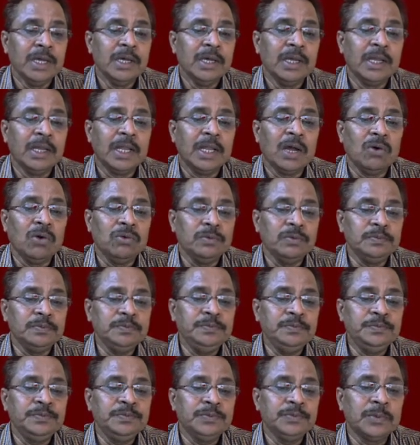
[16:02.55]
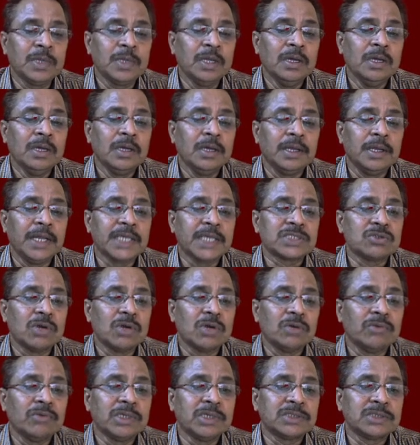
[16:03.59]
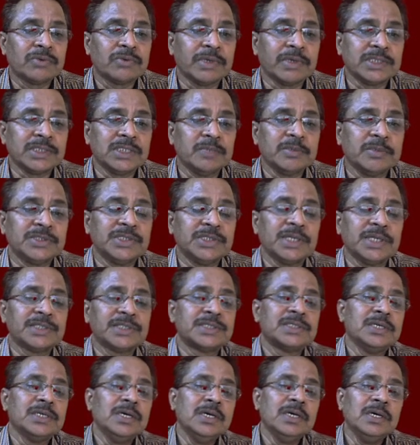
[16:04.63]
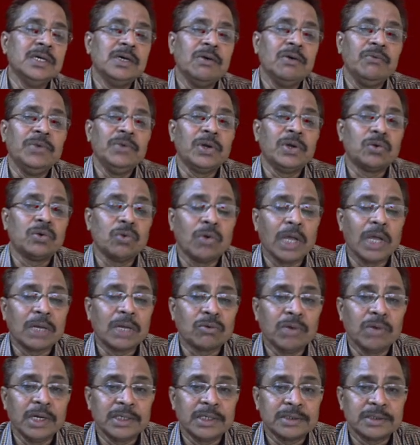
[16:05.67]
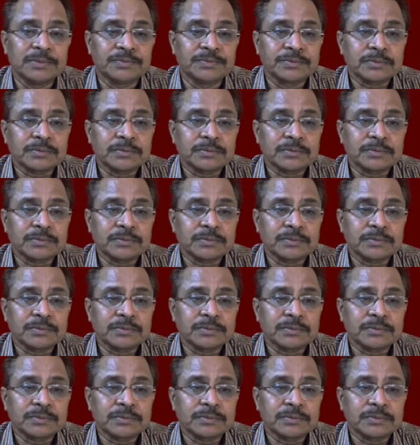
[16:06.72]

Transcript: Now, next onwards, question number 6, we have to calculate